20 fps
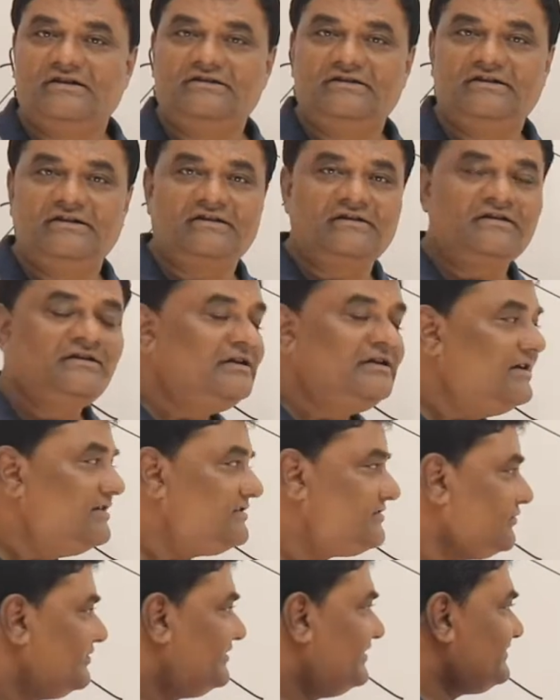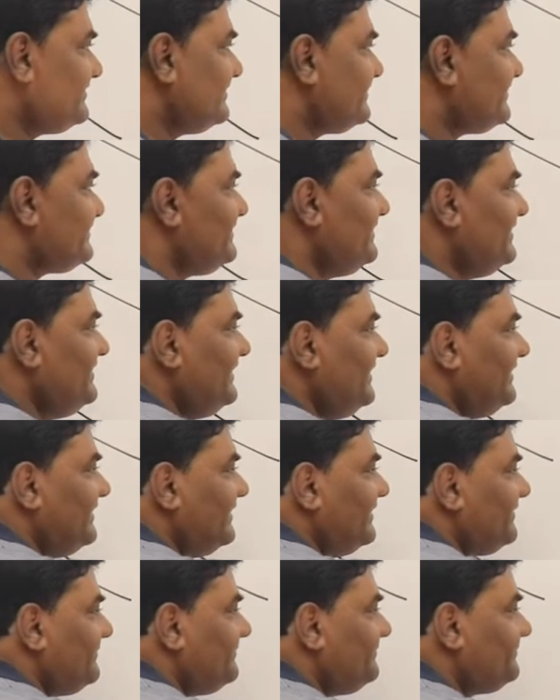are there. So this is
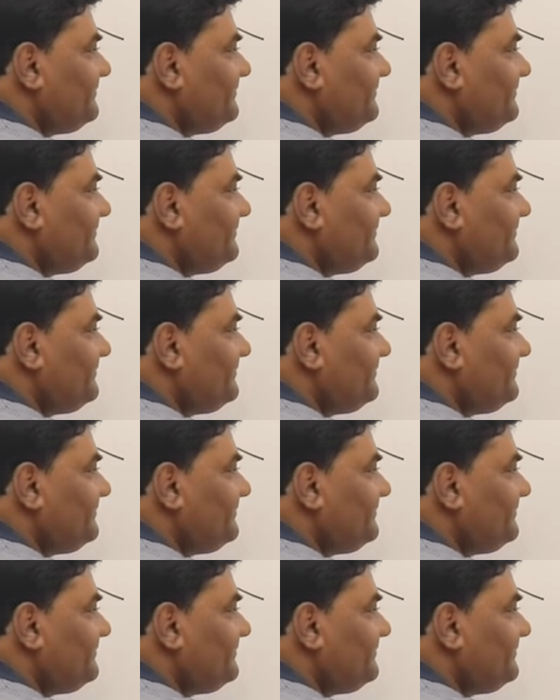deleted.